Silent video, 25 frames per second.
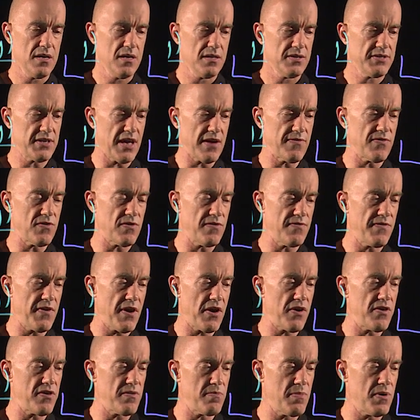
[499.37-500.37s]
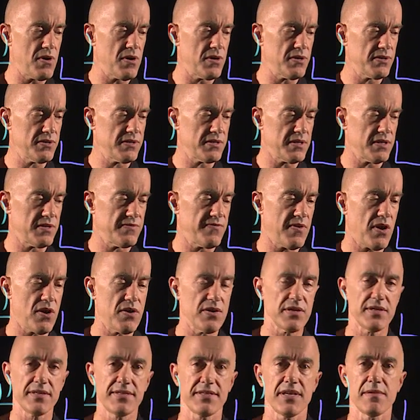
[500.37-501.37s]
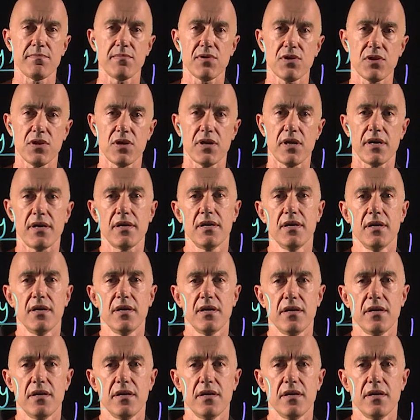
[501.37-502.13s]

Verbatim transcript: several variables is very similar